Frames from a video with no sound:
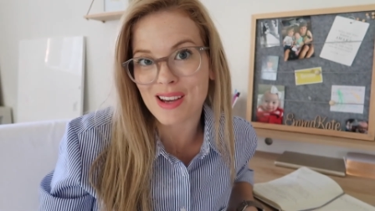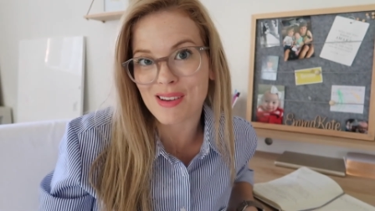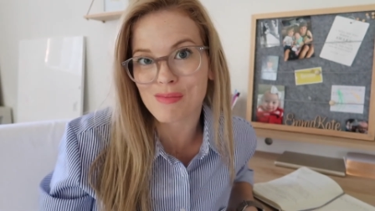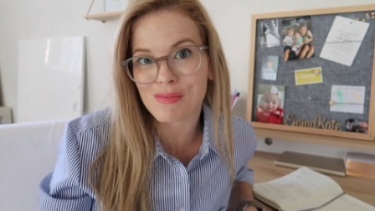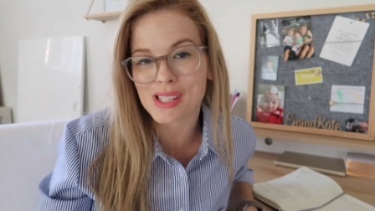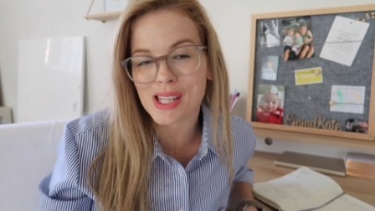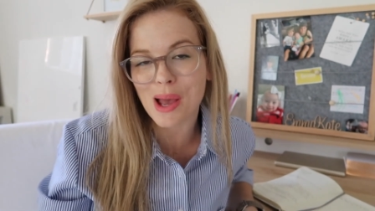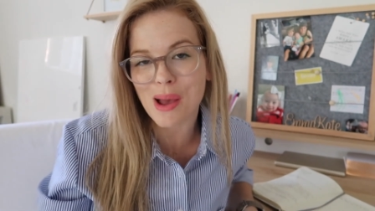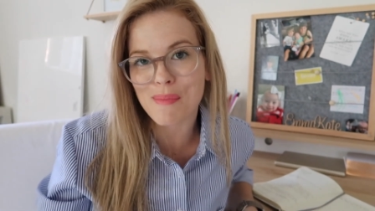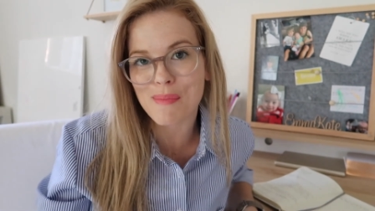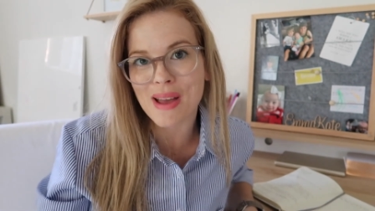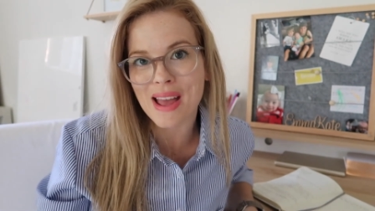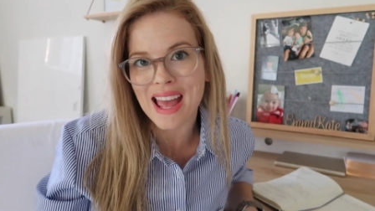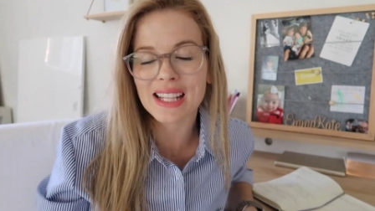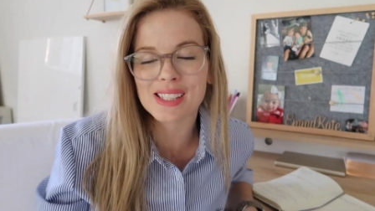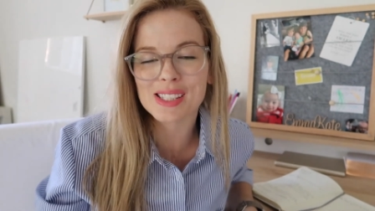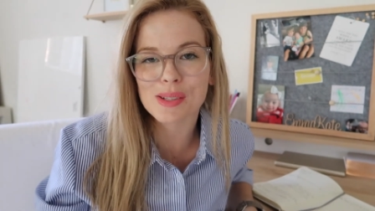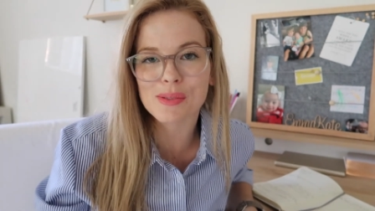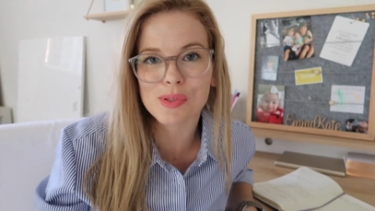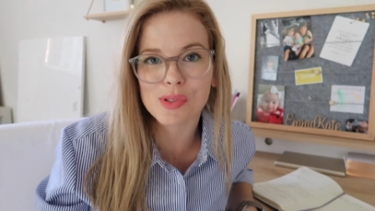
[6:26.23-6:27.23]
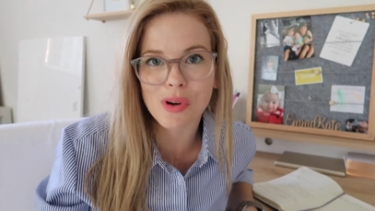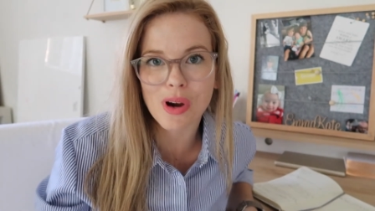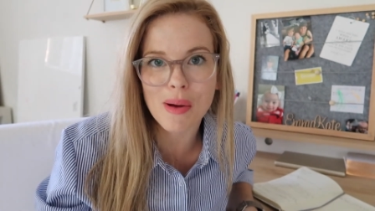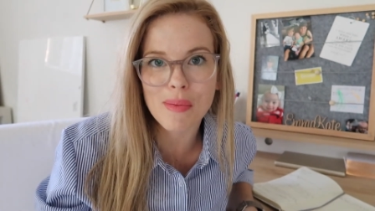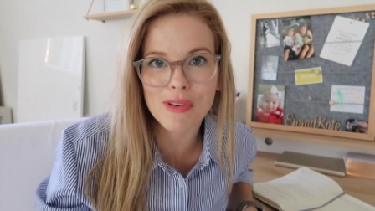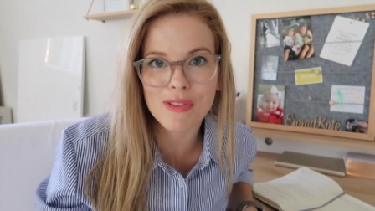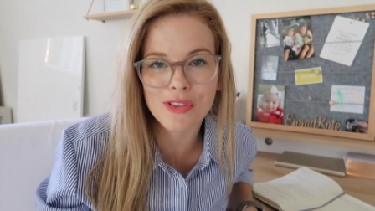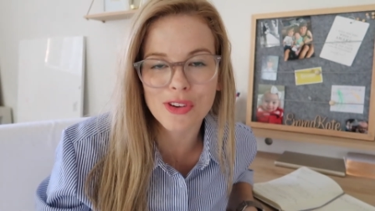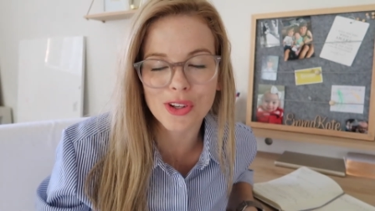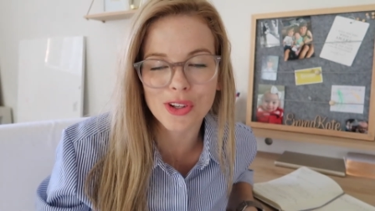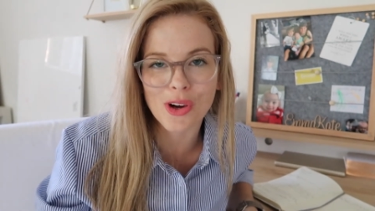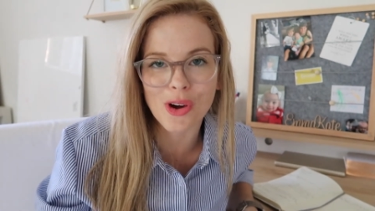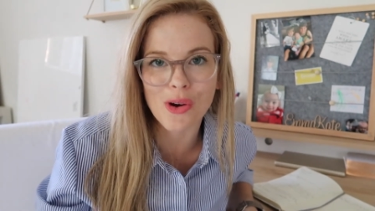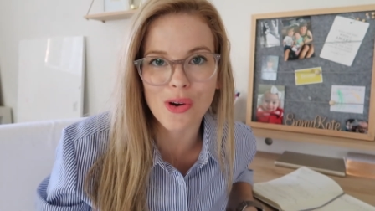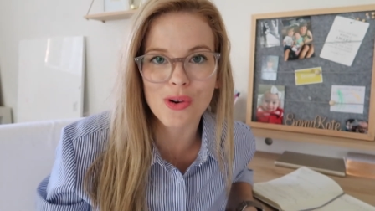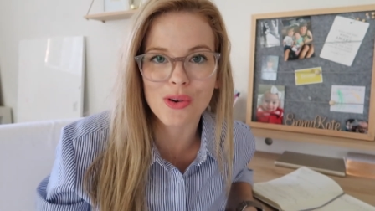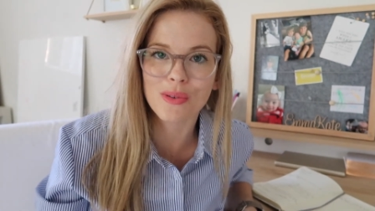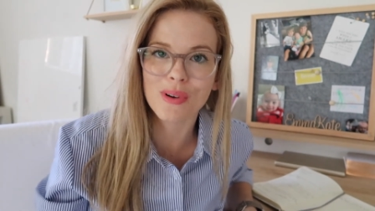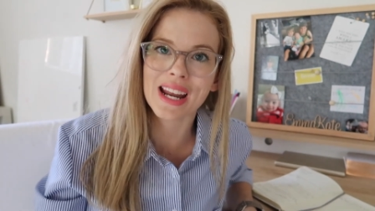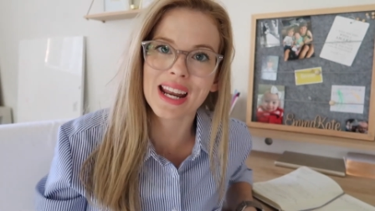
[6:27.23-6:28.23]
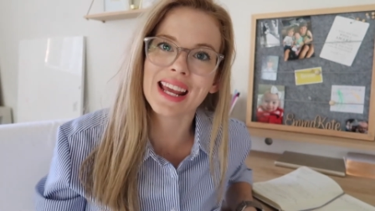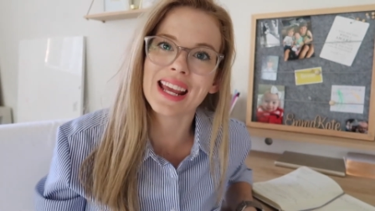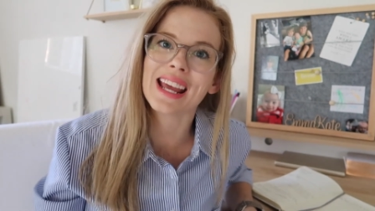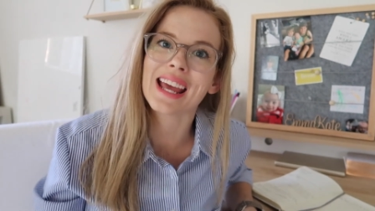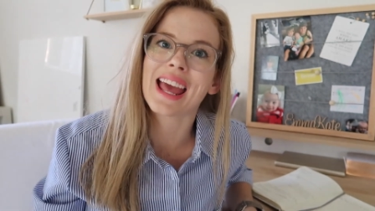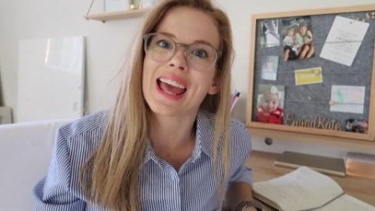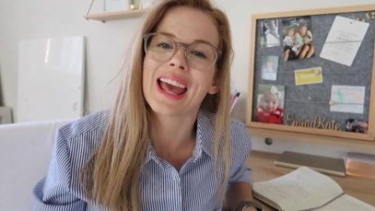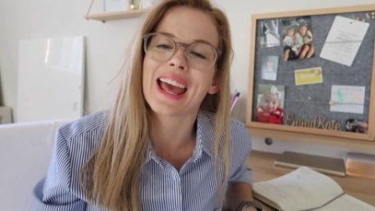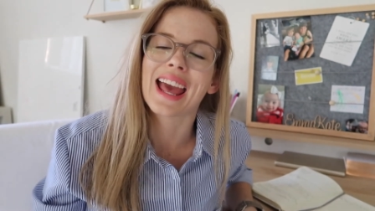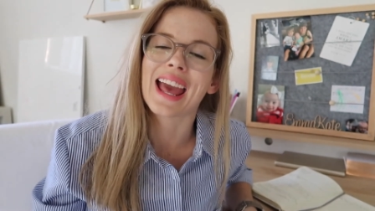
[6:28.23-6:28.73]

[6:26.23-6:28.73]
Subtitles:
thumbs up and subscribe if you're not already,